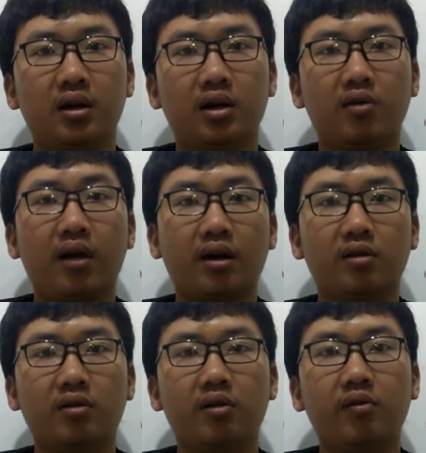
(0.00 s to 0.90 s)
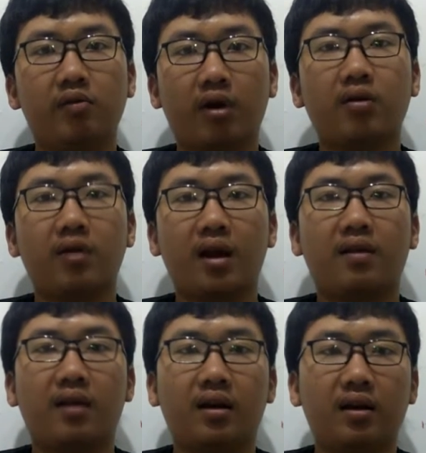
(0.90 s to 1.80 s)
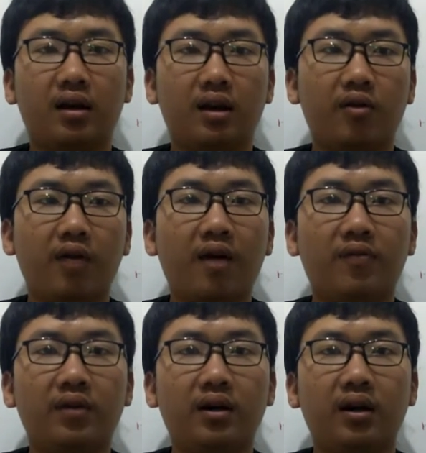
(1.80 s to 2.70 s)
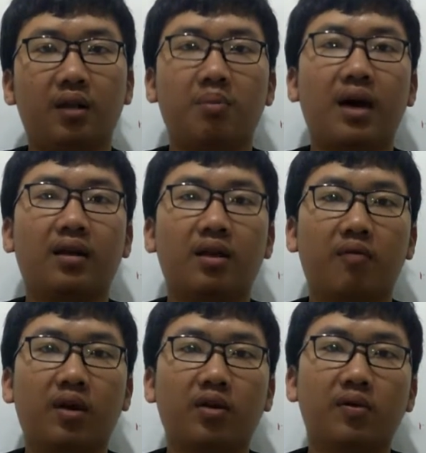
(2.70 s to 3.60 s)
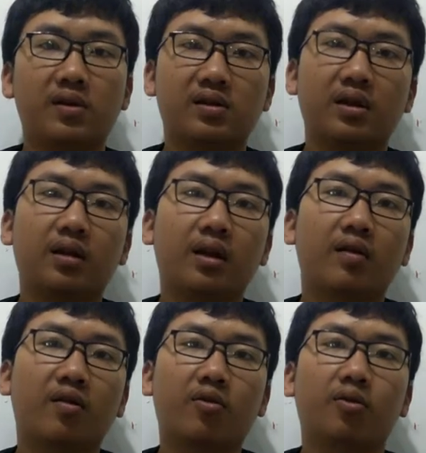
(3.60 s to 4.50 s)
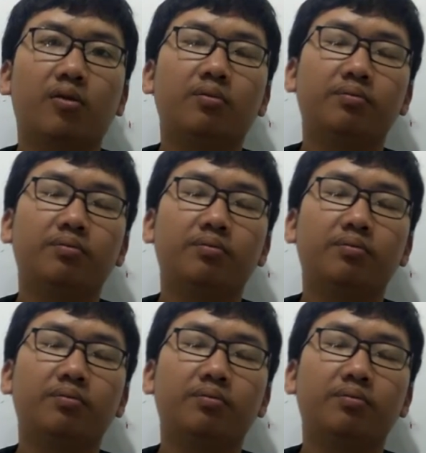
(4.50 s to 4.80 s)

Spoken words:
you'll recognize that you have learned it back then when you were still in school.